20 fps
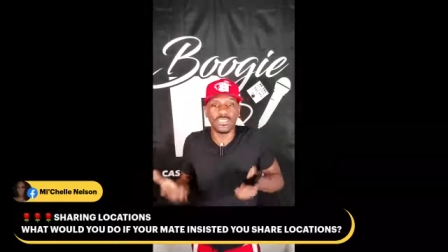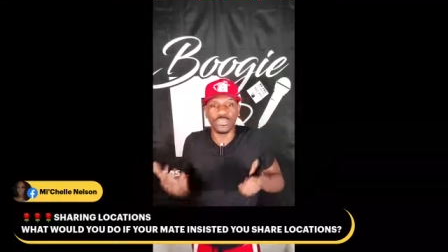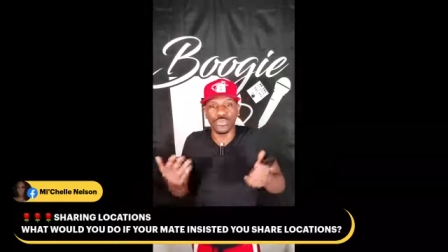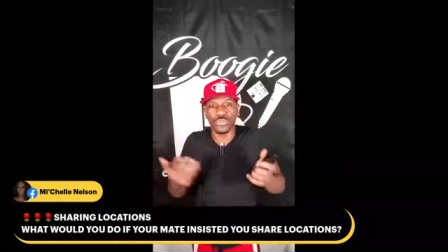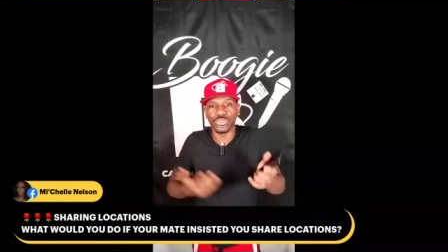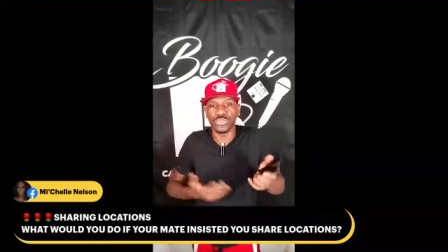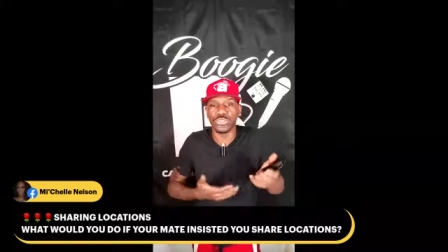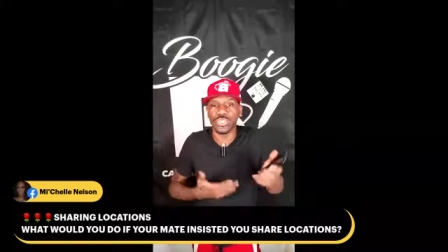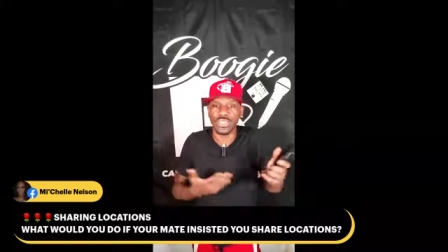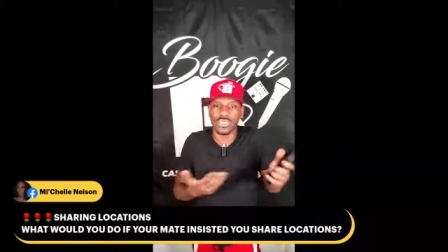
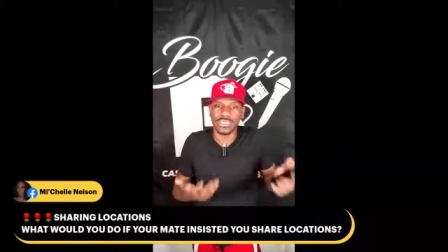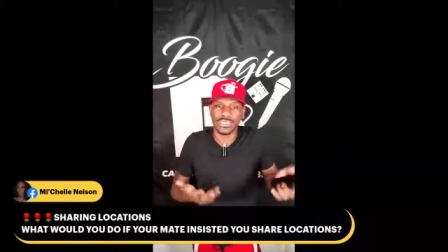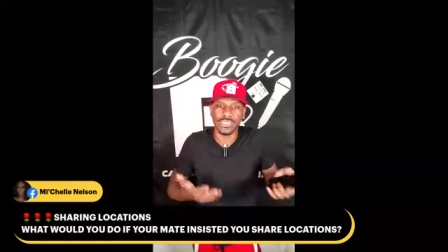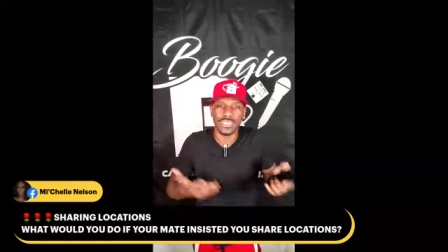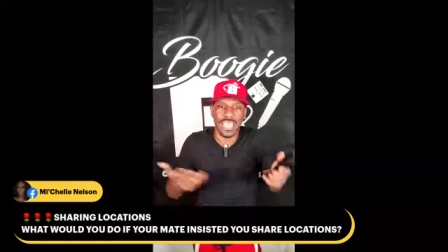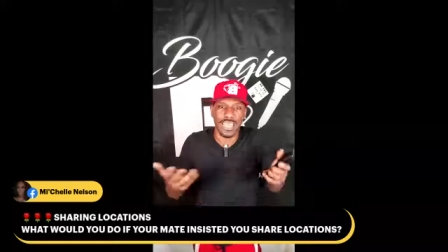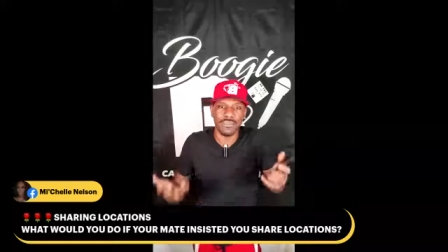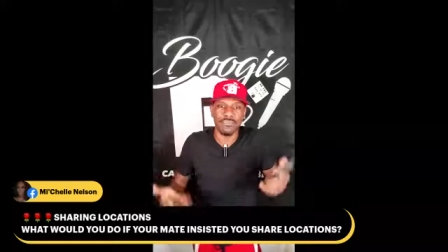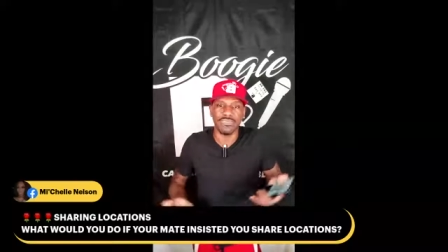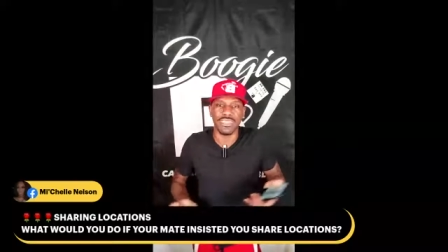do such
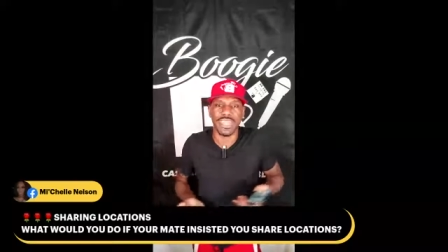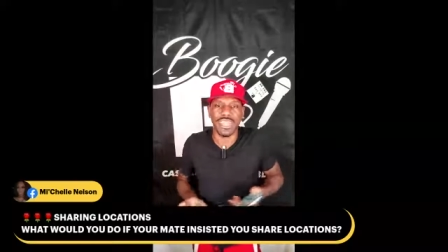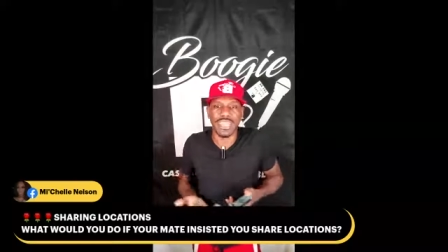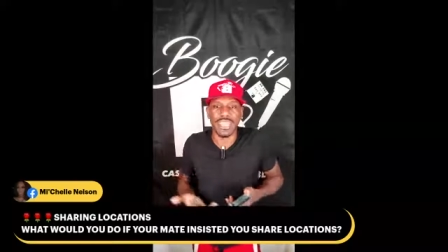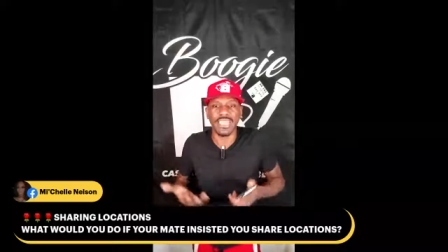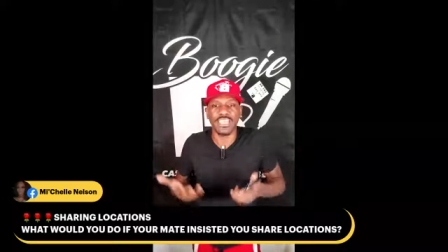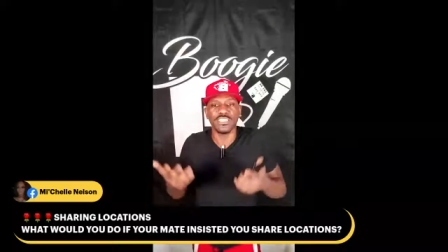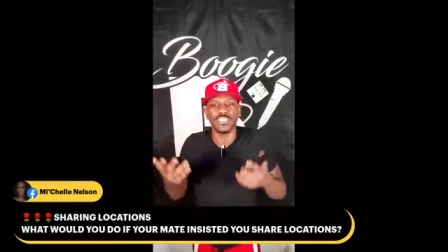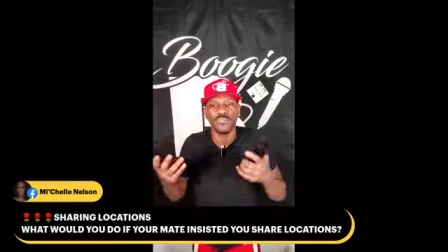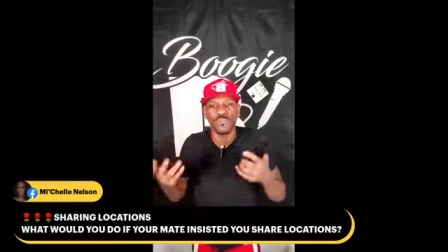type
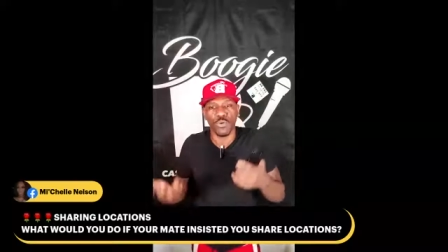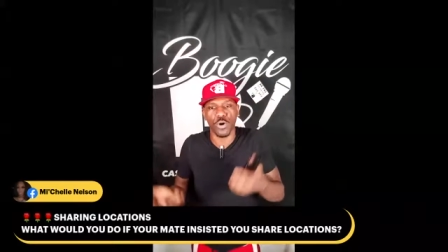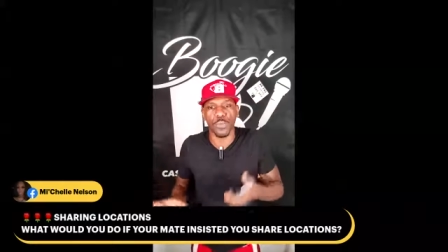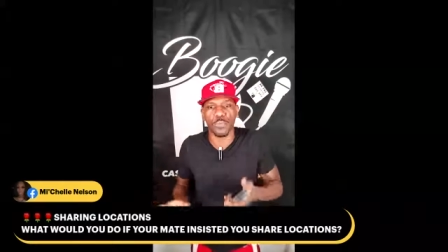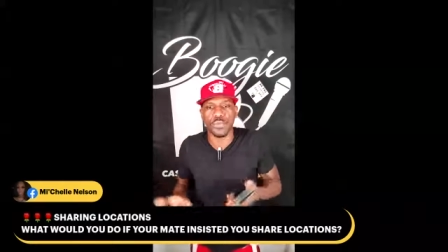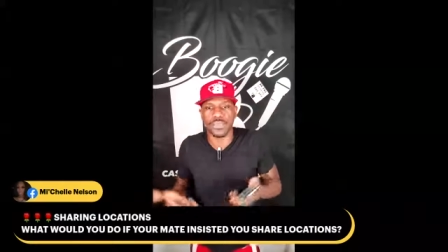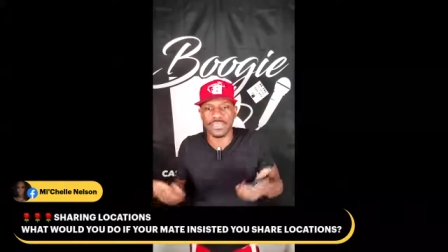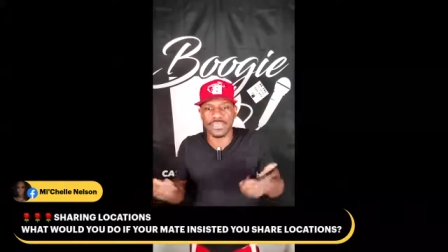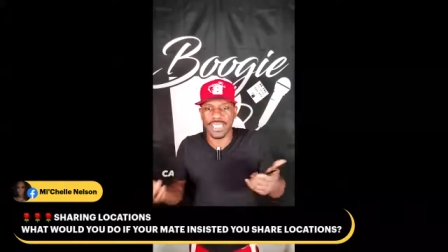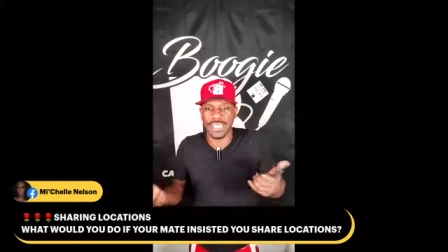things
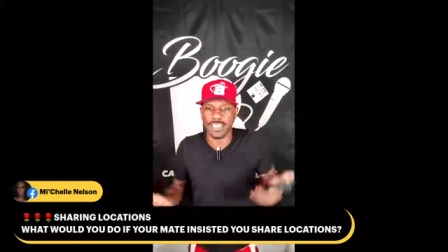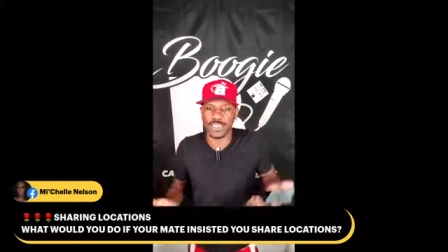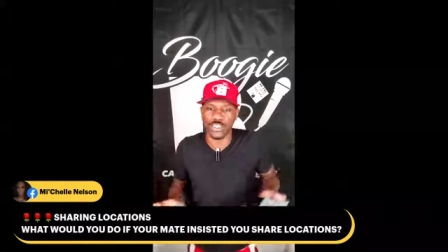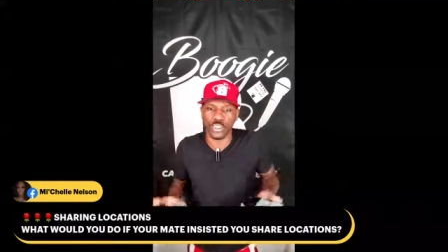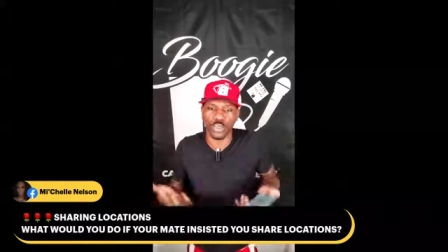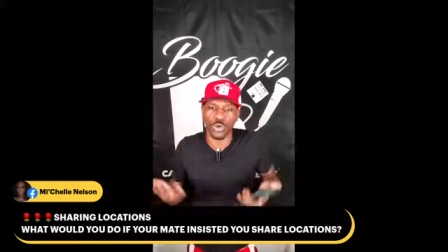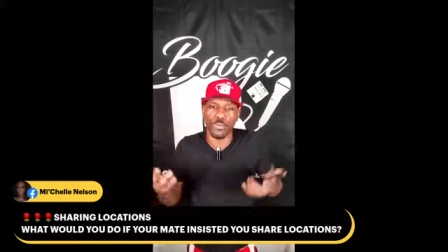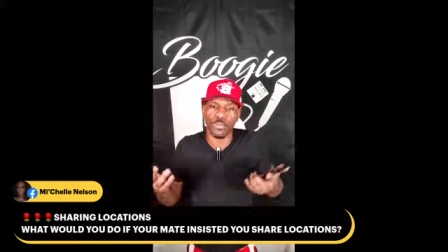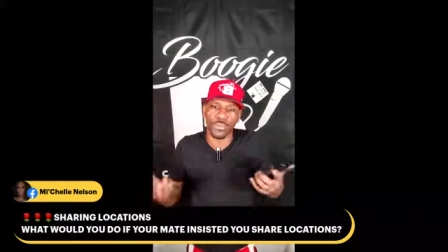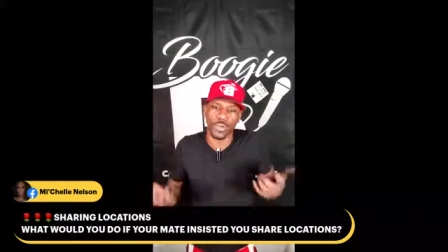for
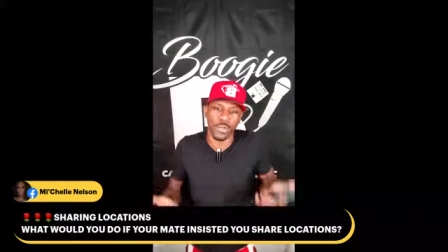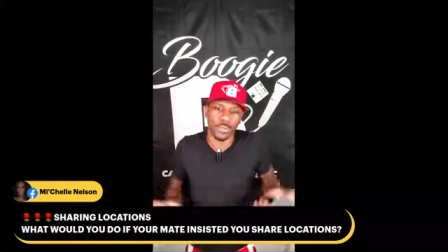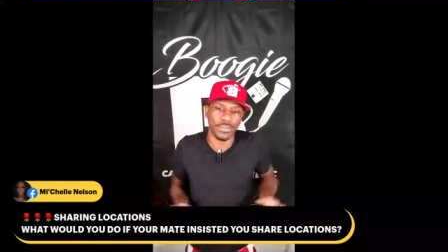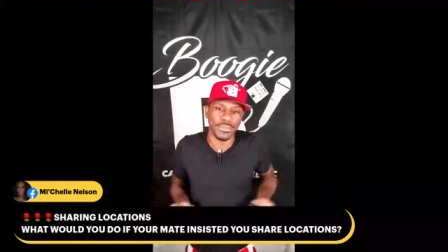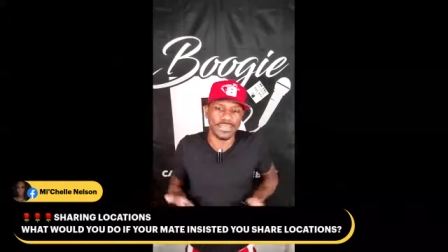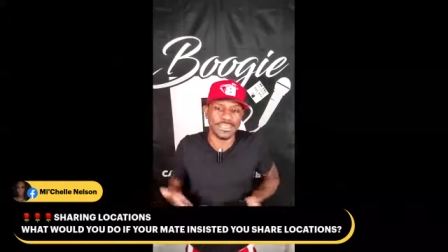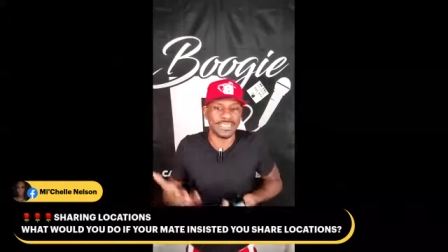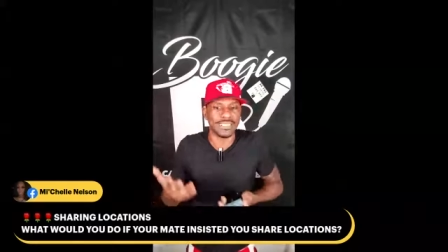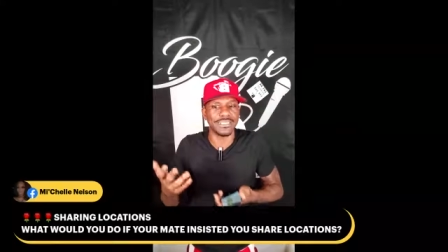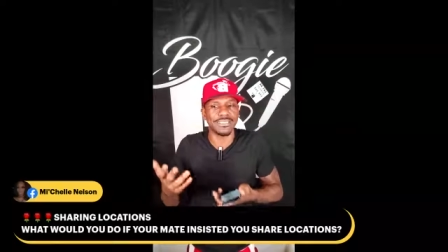protectional
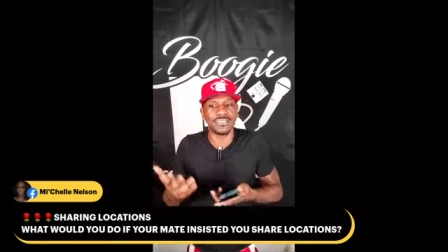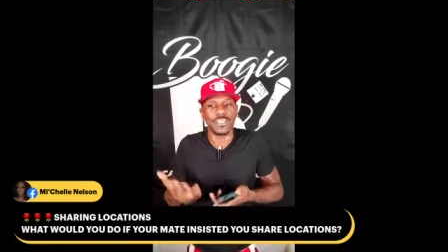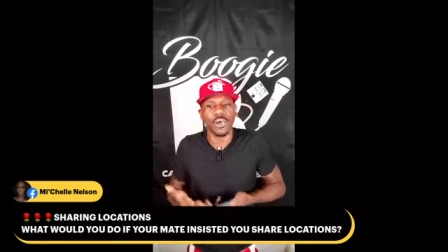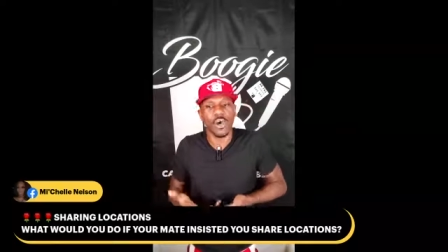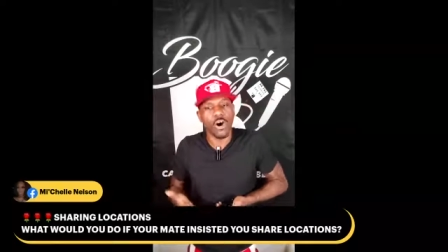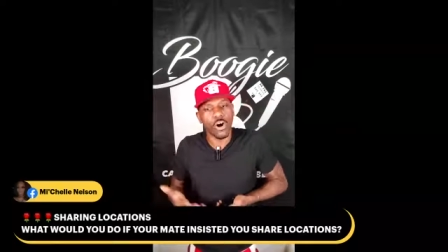purposes